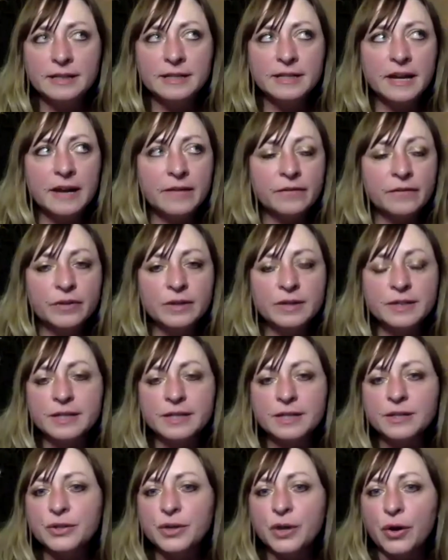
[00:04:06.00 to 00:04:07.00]
San
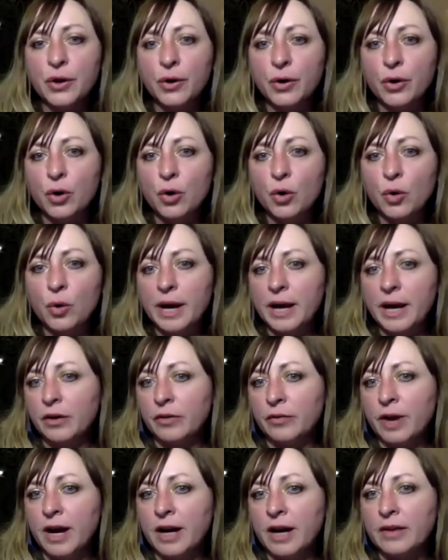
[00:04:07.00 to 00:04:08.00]
Francisco and
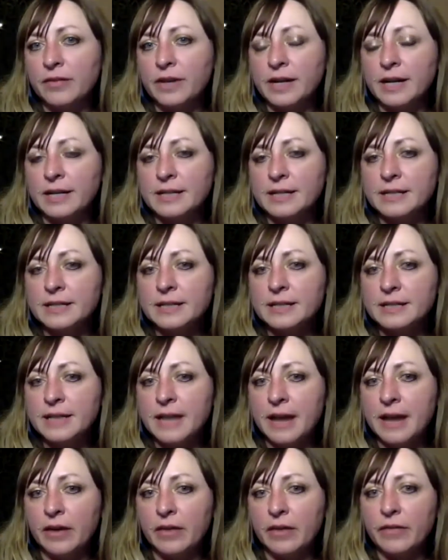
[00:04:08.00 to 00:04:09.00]
arriving in
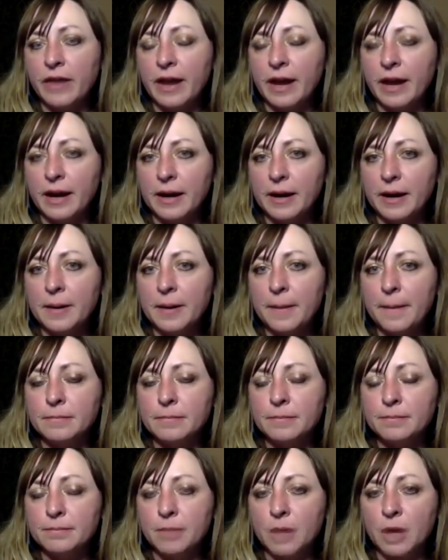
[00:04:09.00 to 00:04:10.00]
Santa Fe,
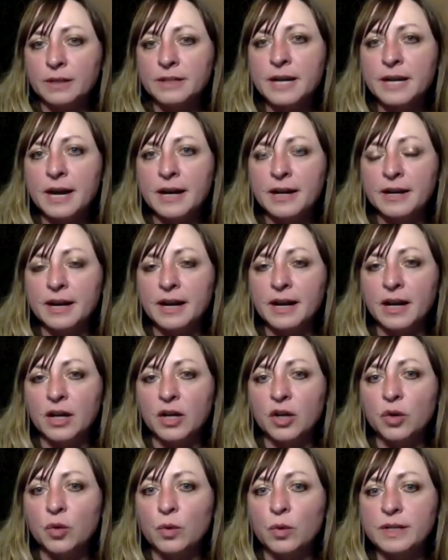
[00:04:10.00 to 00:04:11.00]

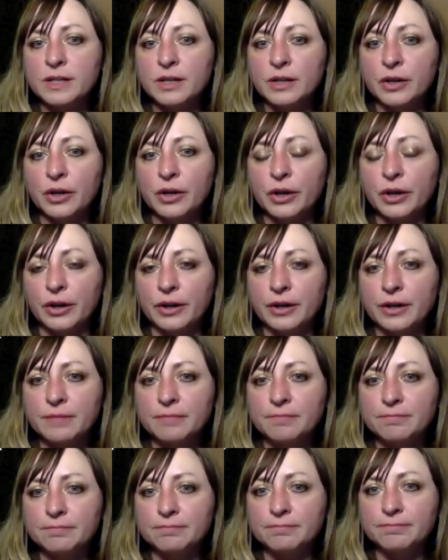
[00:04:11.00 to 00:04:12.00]
bartending was a good
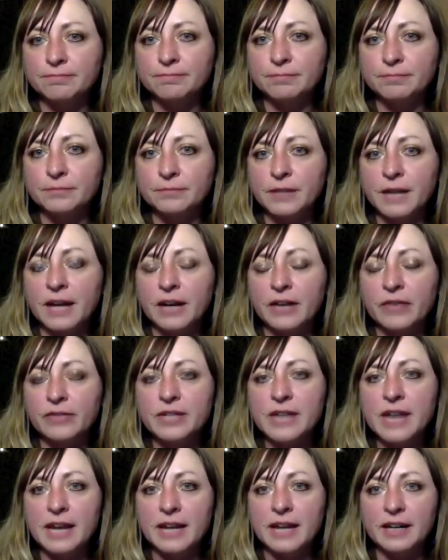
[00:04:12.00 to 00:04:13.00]
kind of
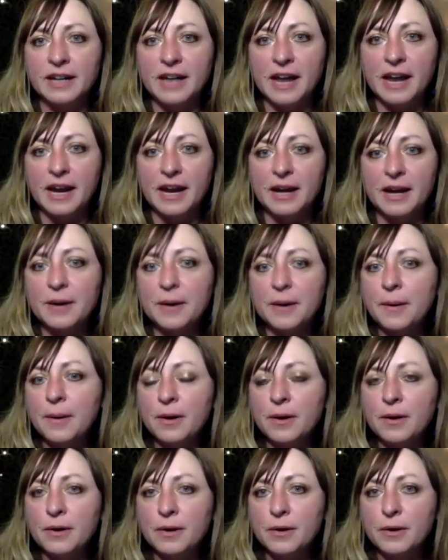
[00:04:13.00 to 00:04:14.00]
day-to-day
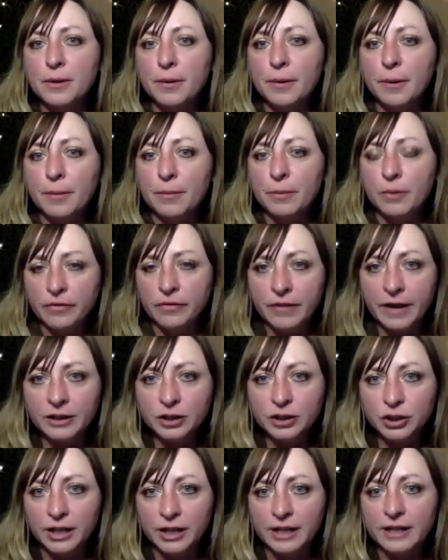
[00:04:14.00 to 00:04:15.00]

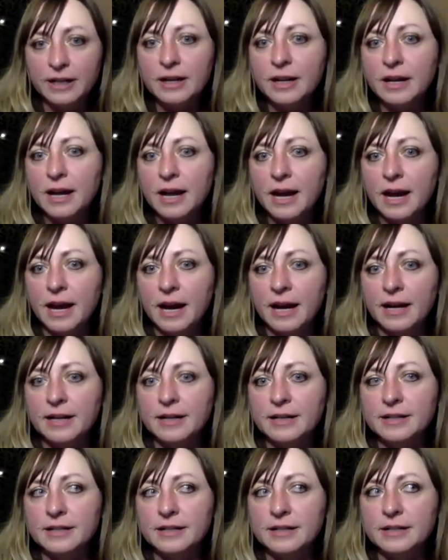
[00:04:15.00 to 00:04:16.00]
profession.
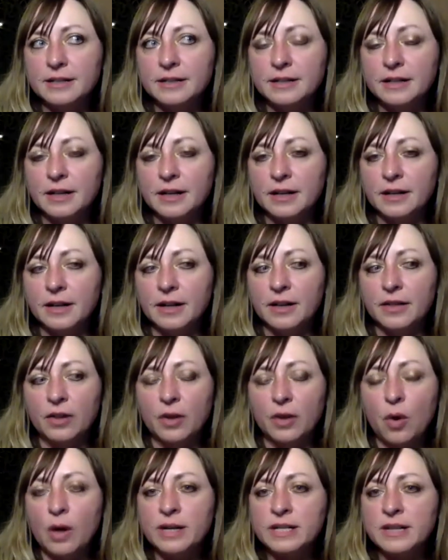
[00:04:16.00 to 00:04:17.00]
And in, in the
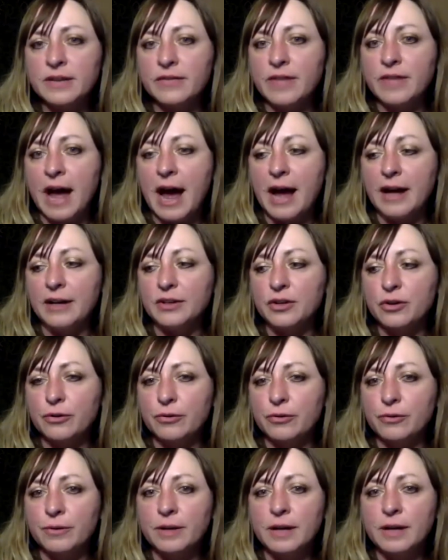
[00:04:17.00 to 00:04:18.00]
course of that,
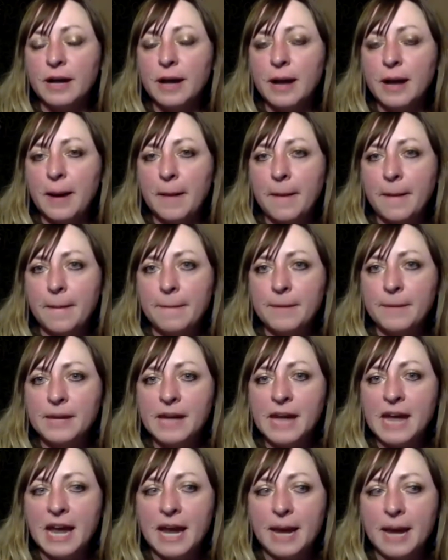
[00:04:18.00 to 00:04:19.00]
you
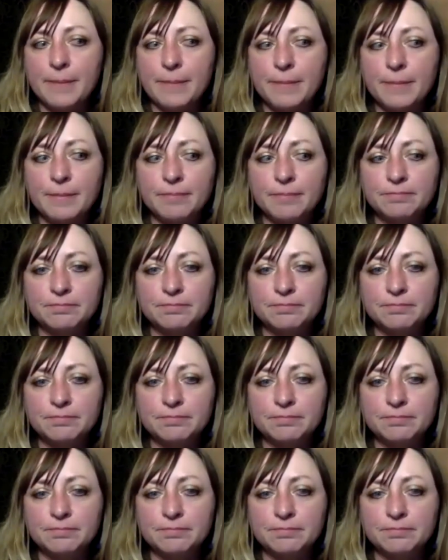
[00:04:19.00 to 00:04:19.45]
became